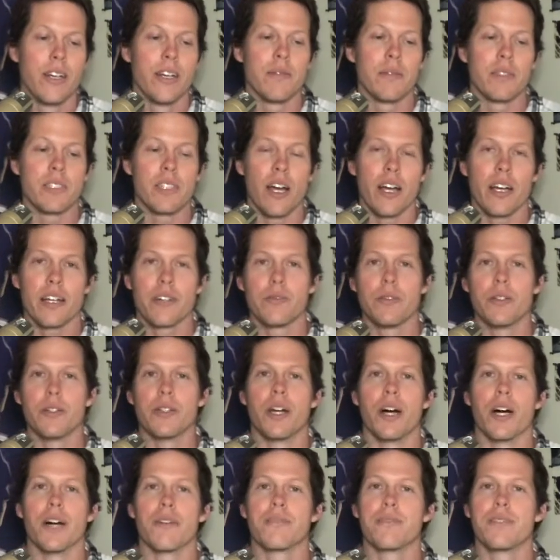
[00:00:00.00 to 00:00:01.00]
But talking
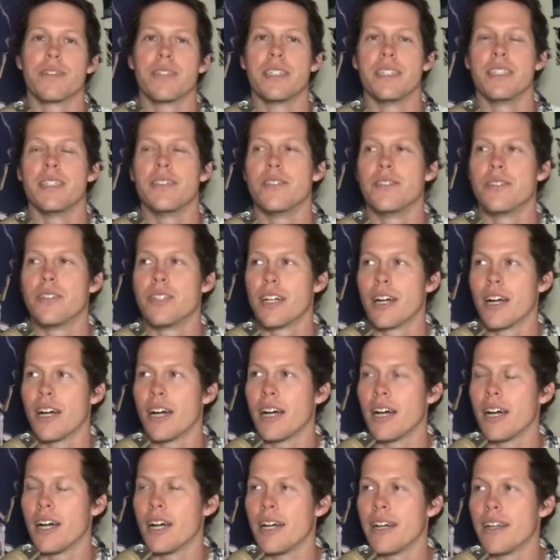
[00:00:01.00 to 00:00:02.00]
Rudolph, you
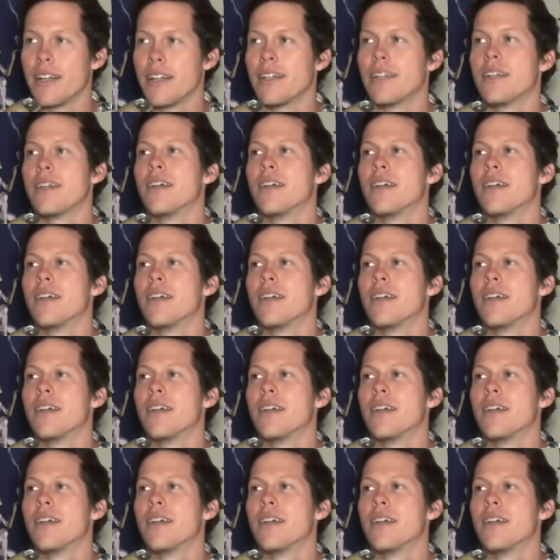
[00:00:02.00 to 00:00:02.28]
got